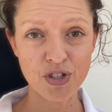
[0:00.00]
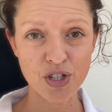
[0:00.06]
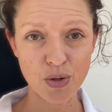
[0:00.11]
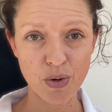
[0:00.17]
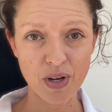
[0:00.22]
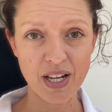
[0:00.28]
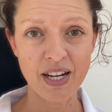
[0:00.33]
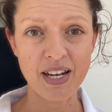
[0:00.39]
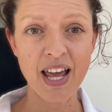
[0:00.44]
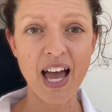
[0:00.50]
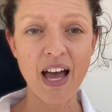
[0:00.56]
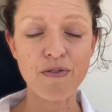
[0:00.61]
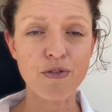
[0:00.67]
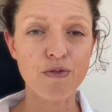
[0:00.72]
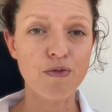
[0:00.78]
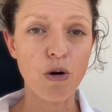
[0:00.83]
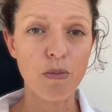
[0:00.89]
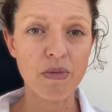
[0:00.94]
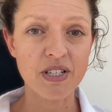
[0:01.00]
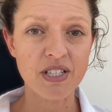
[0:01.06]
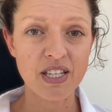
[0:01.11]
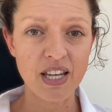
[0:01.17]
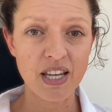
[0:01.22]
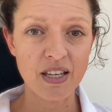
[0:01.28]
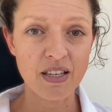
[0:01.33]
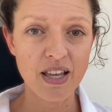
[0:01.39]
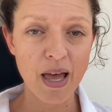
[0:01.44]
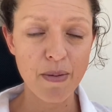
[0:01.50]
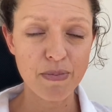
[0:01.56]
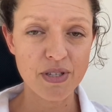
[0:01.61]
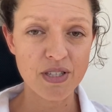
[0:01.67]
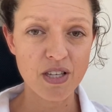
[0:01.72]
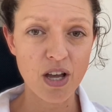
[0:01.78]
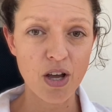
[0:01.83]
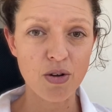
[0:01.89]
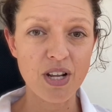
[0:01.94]
to it and have a vomiting
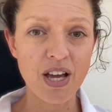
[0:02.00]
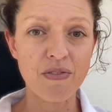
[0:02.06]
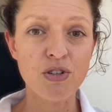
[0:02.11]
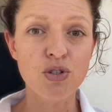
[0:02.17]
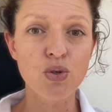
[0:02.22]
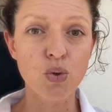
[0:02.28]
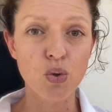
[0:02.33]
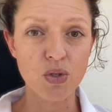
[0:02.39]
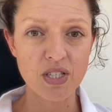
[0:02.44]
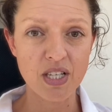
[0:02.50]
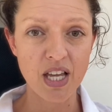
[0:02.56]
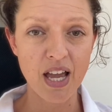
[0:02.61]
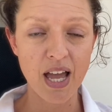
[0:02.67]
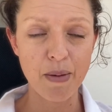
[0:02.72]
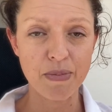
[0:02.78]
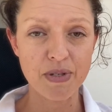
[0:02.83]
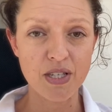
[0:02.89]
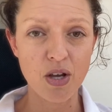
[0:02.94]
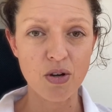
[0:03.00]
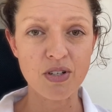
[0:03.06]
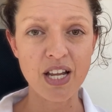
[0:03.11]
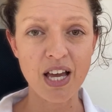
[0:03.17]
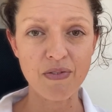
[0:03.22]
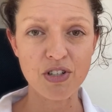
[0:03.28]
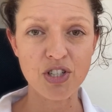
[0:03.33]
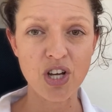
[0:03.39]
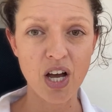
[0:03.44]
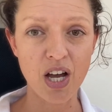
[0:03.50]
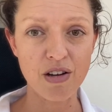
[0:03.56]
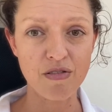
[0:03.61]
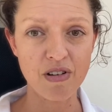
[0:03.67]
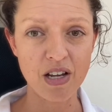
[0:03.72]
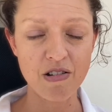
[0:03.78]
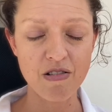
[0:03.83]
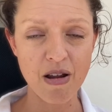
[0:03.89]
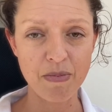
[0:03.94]
episode, have a nausea episode, and have a
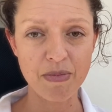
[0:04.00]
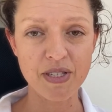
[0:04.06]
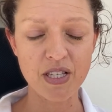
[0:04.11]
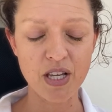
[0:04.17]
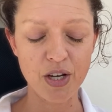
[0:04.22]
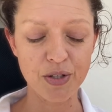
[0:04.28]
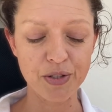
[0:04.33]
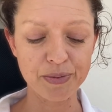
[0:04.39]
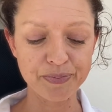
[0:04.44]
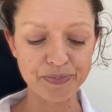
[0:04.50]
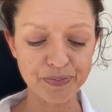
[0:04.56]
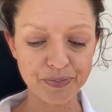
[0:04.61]
diarrhea episode.